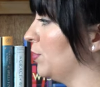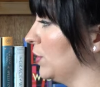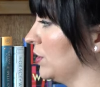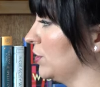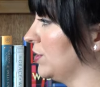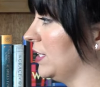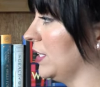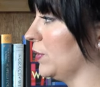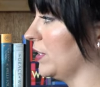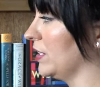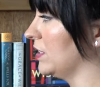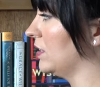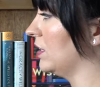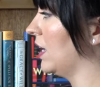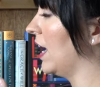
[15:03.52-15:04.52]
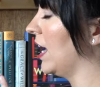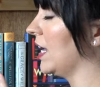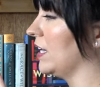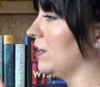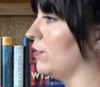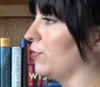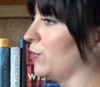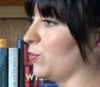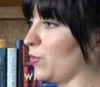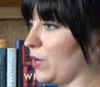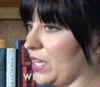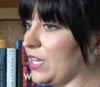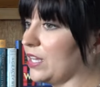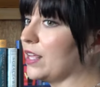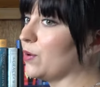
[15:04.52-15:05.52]
book series that I have
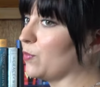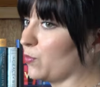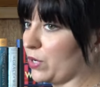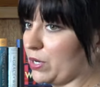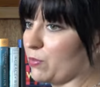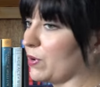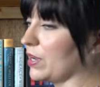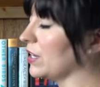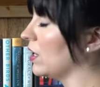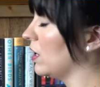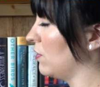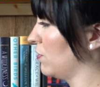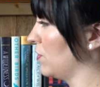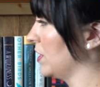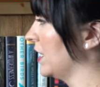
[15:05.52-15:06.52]
read and reread over